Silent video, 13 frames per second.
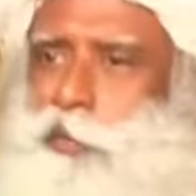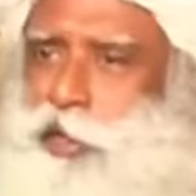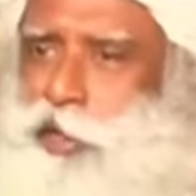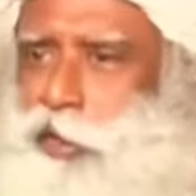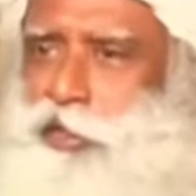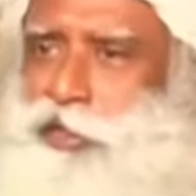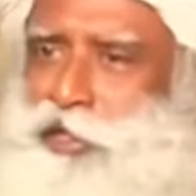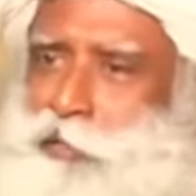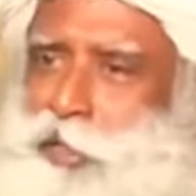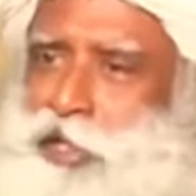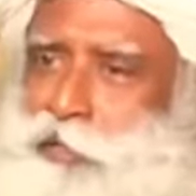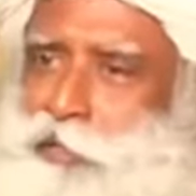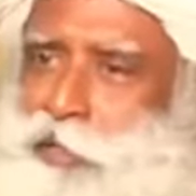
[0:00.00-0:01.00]
want to be conquered
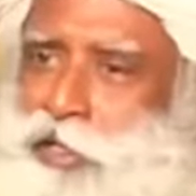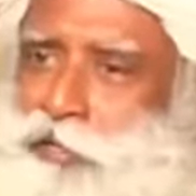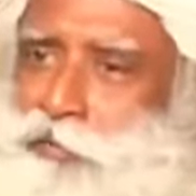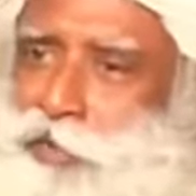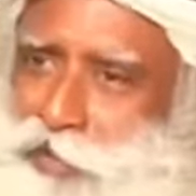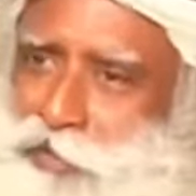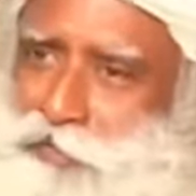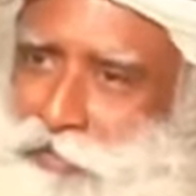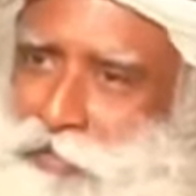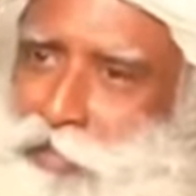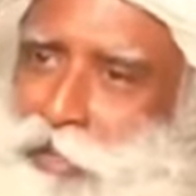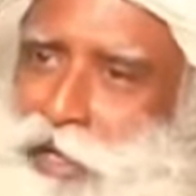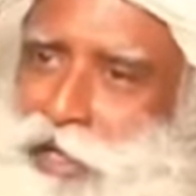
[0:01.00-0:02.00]
by anybody because
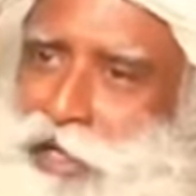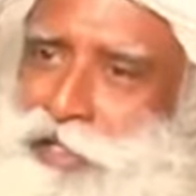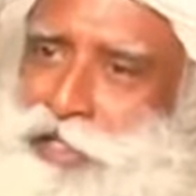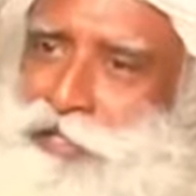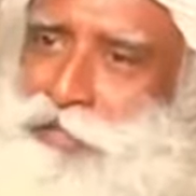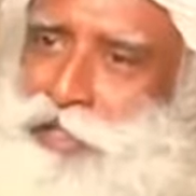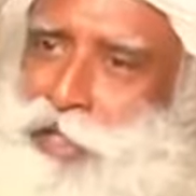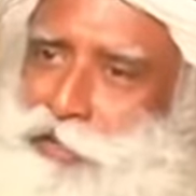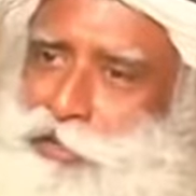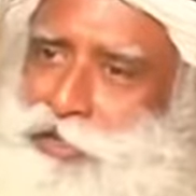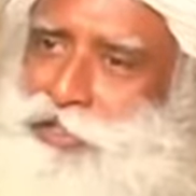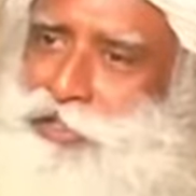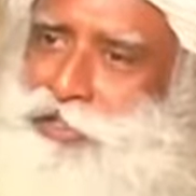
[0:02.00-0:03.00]
we've remained like this for
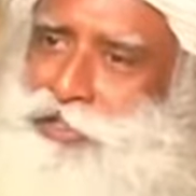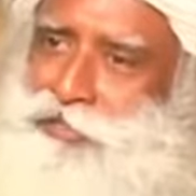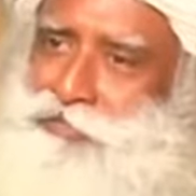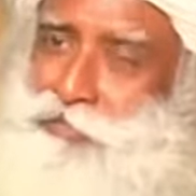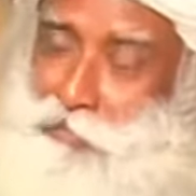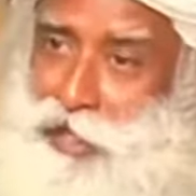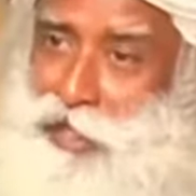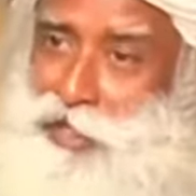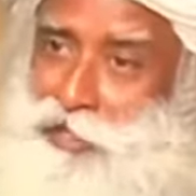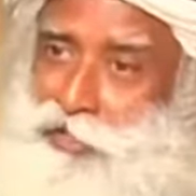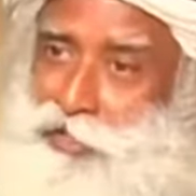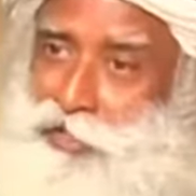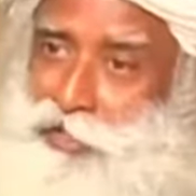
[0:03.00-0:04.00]
1,000 years. We
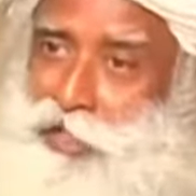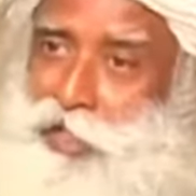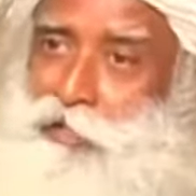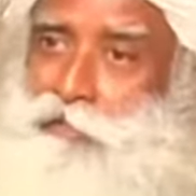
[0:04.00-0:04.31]
managed this.